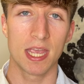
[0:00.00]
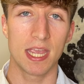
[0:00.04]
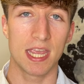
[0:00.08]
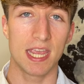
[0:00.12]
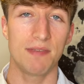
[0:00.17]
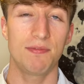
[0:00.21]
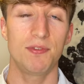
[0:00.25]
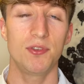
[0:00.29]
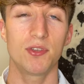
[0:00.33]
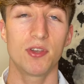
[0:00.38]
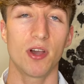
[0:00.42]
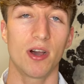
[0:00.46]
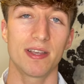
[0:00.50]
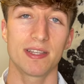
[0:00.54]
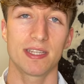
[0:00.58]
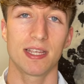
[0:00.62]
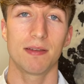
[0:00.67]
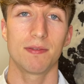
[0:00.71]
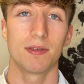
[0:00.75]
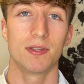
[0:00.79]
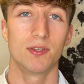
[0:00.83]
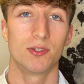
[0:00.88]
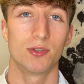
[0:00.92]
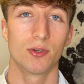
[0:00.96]
If you guys
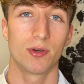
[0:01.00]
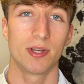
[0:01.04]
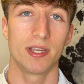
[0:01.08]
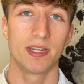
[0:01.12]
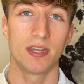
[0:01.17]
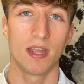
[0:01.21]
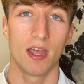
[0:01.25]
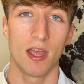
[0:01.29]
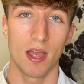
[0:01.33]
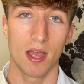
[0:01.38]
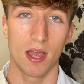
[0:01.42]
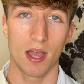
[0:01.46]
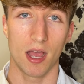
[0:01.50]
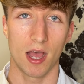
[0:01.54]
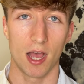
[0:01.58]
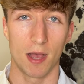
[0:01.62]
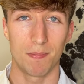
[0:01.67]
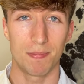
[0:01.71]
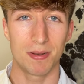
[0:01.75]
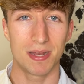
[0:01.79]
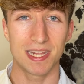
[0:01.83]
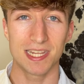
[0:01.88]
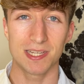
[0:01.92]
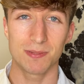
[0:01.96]
have enjoyed,
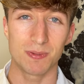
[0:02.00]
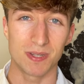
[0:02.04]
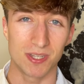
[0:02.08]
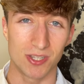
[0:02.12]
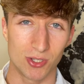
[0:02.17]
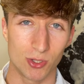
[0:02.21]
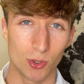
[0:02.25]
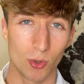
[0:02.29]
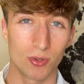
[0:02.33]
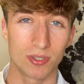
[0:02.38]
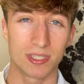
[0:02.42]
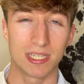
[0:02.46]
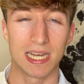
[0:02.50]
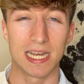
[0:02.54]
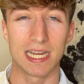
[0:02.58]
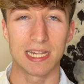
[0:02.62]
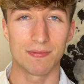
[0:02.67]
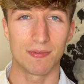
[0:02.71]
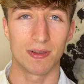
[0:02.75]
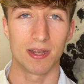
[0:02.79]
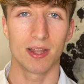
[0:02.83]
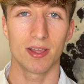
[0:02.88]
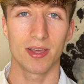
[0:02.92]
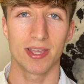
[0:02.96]
please be sure to
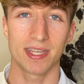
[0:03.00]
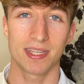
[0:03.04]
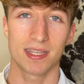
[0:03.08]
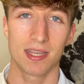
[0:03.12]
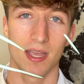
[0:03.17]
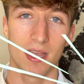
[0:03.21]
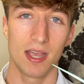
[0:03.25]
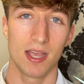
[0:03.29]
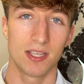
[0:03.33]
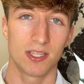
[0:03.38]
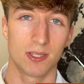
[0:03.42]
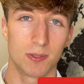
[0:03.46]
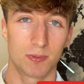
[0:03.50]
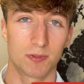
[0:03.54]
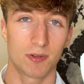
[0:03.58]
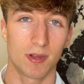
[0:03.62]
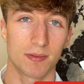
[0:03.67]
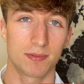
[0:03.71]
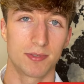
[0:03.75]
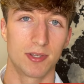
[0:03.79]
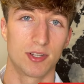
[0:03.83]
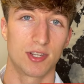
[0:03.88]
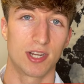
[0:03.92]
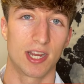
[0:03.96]
leave a like,
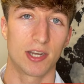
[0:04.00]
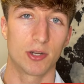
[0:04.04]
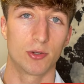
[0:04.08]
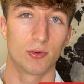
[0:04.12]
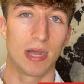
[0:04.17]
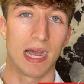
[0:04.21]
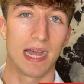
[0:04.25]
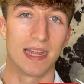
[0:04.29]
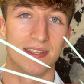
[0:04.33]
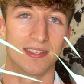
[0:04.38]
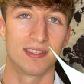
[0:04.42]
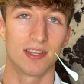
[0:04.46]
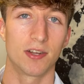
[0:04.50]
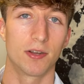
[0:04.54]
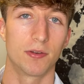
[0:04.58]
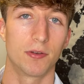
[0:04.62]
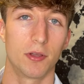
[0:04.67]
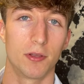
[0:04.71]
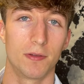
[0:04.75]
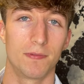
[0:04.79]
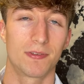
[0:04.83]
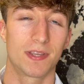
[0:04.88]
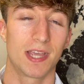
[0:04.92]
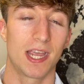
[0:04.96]
subscribe to the channel, and turn on
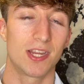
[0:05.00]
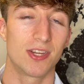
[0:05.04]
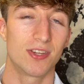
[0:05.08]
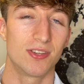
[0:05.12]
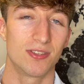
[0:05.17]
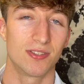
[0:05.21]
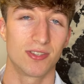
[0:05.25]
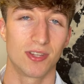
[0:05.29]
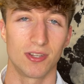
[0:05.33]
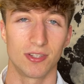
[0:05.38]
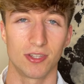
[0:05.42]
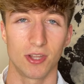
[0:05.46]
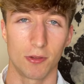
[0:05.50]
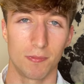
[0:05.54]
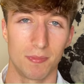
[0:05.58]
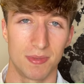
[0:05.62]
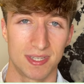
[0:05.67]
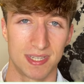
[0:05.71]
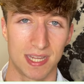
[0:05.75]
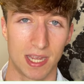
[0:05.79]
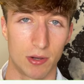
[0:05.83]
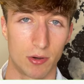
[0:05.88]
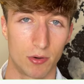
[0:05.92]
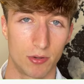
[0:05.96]
notifications so you don't
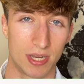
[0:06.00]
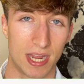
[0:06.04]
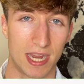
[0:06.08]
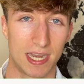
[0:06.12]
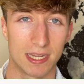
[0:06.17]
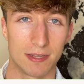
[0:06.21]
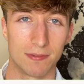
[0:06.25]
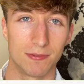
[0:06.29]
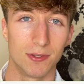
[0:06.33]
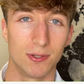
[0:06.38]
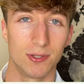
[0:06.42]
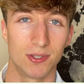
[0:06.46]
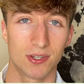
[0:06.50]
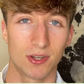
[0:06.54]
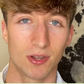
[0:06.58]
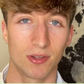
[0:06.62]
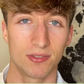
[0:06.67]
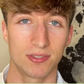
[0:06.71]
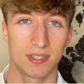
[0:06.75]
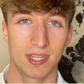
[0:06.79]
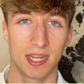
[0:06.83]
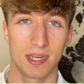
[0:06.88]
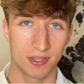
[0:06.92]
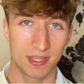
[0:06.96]
miss out on any future
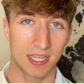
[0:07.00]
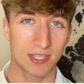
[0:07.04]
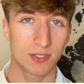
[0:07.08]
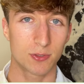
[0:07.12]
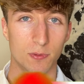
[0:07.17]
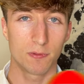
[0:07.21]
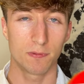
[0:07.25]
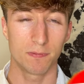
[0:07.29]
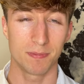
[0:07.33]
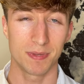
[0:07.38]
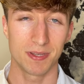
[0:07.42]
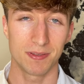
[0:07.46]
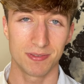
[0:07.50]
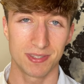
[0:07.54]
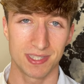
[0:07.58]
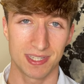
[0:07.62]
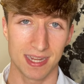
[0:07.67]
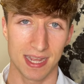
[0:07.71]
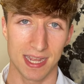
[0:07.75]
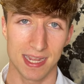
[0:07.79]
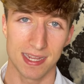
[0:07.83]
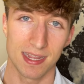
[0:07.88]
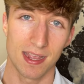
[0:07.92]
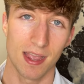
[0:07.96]
content. That's all from me
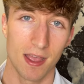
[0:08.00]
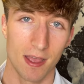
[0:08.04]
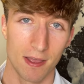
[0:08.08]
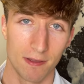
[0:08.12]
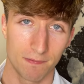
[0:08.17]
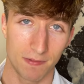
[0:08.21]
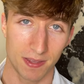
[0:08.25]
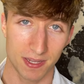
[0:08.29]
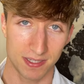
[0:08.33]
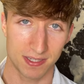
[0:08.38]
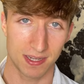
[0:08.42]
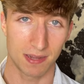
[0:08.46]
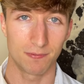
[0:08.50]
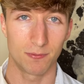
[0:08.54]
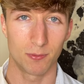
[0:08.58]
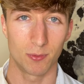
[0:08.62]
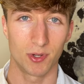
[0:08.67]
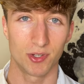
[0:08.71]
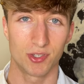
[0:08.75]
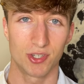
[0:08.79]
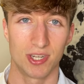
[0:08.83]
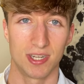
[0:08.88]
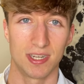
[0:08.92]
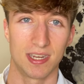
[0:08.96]
today. Thanks again for
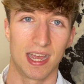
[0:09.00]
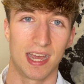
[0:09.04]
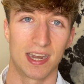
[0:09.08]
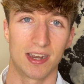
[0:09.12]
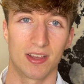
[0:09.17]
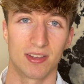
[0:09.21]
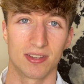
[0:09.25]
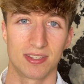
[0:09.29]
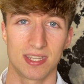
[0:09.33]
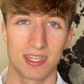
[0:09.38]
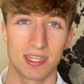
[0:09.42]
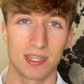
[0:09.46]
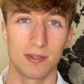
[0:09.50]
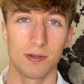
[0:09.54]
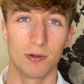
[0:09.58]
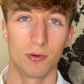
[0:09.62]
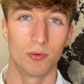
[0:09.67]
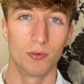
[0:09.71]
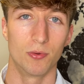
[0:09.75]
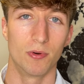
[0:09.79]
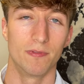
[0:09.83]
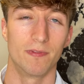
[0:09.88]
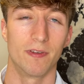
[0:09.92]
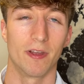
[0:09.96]
watching, and I'll see you
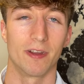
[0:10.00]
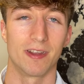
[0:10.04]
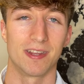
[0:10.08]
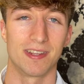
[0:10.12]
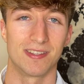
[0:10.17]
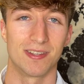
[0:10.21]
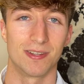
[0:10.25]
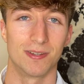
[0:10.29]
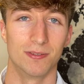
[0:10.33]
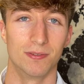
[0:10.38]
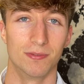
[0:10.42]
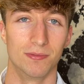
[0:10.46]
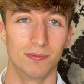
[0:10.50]
all very soon.